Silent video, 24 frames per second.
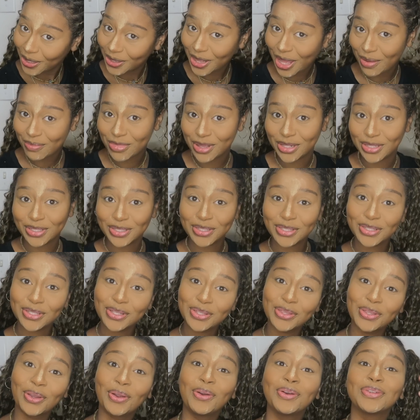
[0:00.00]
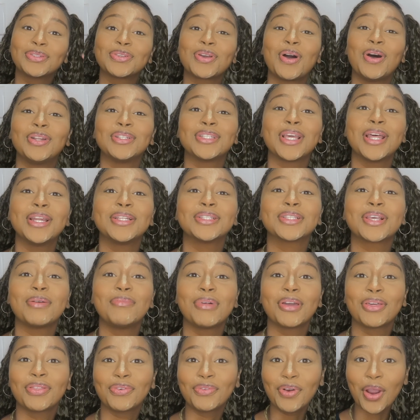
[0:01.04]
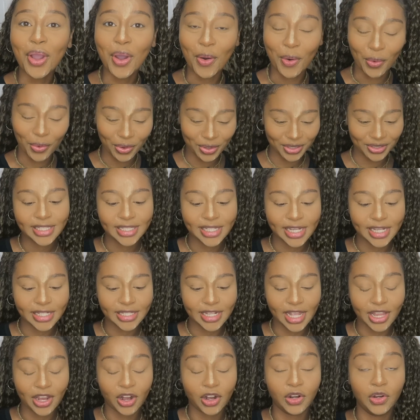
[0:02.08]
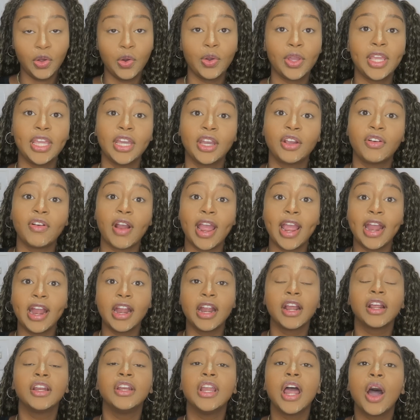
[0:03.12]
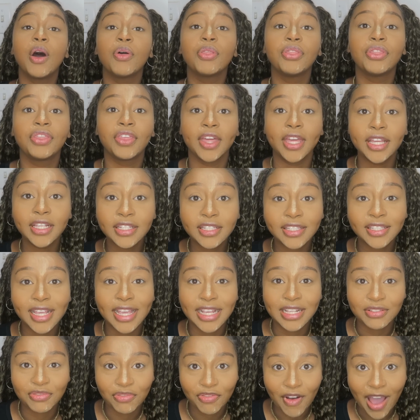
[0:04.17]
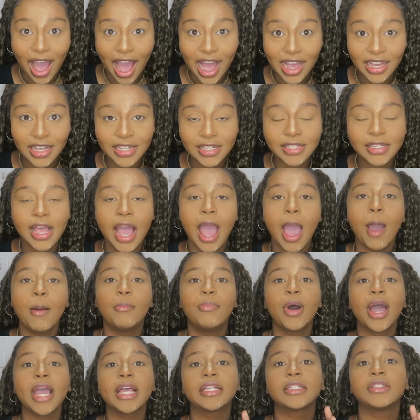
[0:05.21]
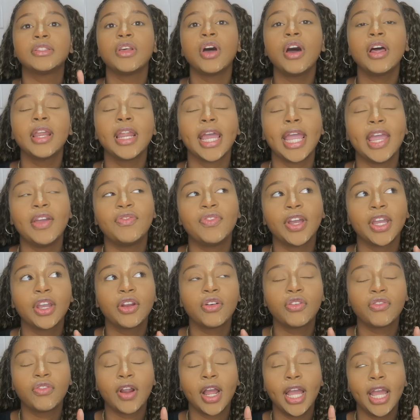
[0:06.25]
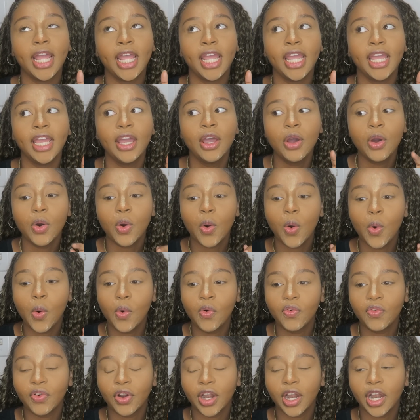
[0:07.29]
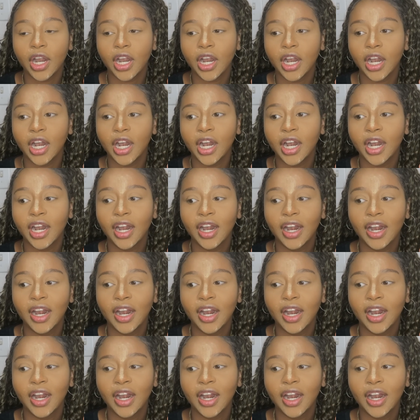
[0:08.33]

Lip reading: That means the girl's content is coming through. Sis, that you're low-key a crier. Now this is facts, but it's not like if I cry over,